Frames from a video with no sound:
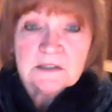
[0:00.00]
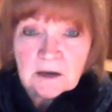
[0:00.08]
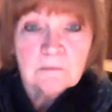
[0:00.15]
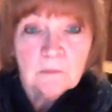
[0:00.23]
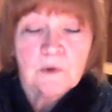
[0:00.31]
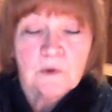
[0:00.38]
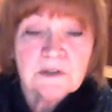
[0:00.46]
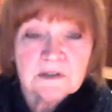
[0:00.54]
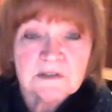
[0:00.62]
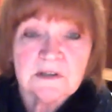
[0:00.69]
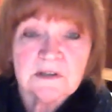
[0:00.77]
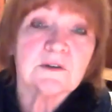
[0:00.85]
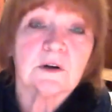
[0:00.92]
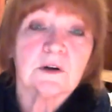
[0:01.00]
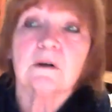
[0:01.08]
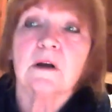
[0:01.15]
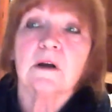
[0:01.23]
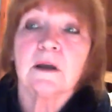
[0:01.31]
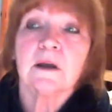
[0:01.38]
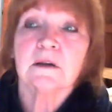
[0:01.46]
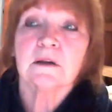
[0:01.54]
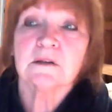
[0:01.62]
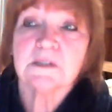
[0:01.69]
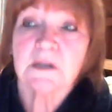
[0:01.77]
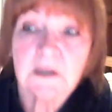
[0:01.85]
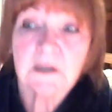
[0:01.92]
to come more to center.
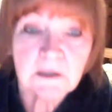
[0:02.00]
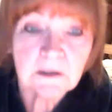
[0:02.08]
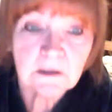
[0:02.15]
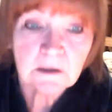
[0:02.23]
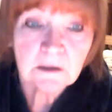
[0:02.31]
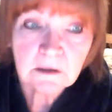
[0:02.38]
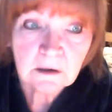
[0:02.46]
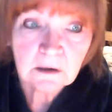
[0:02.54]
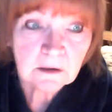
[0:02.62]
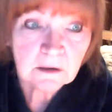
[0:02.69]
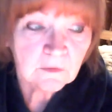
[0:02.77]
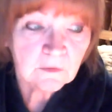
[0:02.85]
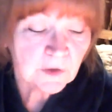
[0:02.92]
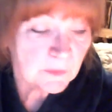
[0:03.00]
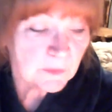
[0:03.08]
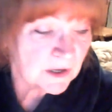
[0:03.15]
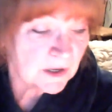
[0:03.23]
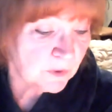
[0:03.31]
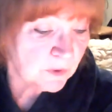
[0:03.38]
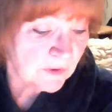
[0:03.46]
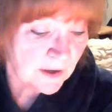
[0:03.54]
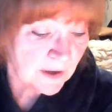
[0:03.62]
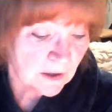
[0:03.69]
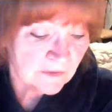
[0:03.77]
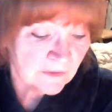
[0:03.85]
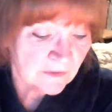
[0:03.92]
And God, hopefully we can pull that
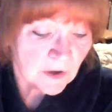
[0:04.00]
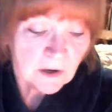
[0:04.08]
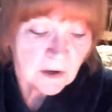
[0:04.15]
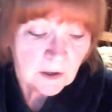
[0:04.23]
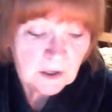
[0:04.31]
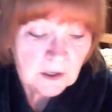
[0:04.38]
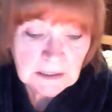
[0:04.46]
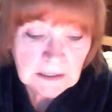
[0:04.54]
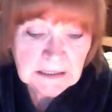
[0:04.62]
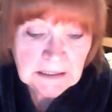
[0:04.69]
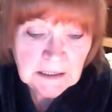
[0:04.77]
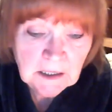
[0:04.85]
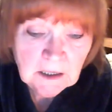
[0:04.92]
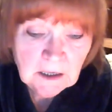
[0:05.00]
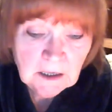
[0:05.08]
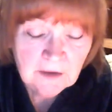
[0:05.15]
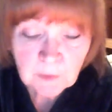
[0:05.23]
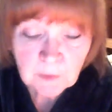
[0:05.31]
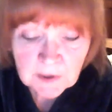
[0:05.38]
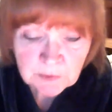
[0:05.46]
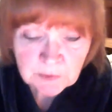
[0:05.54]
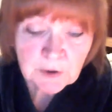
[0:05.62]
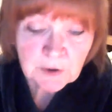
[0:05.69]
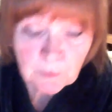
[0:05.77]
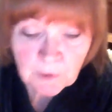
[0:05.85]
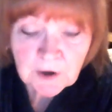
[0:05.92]
off. Otherwise,
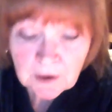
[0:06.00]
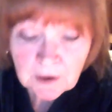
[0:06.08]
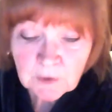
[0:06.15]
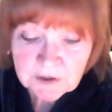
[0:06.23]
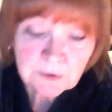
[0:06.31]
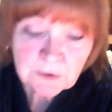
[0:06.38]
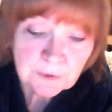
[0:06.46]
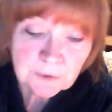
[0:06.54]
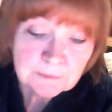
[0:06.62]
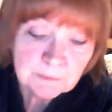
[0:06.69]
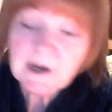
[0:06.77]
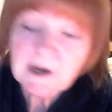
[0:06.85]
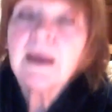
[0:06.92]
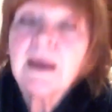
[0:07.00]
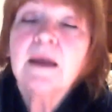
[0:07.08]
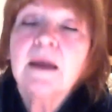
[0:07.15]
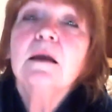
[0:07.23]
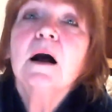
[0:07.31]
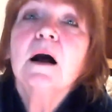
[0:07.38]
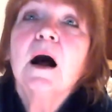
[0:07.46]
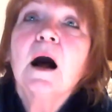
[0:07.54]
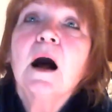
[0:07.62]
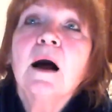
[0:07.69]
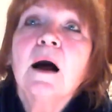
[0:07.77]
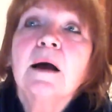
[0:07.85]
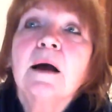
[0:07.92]
we're screwed. But hey,
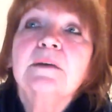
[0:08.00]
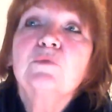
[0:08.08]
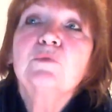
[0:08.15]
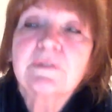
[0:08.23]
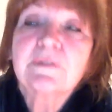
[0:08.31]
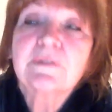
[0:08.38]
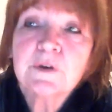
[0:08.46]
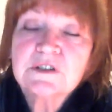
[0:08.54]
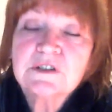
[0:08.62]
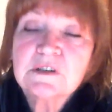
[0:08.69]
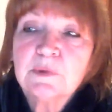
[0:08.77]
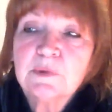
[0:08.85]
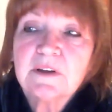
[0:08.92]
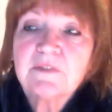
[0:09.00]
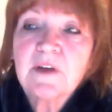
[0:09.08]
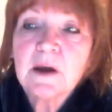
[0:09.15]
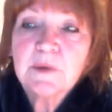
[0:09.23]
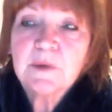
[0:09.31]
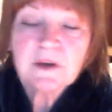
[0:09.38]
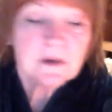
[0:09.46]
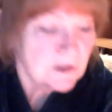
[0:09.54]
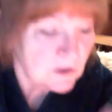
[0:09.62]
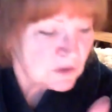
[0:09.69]
I refuse to believe that because there's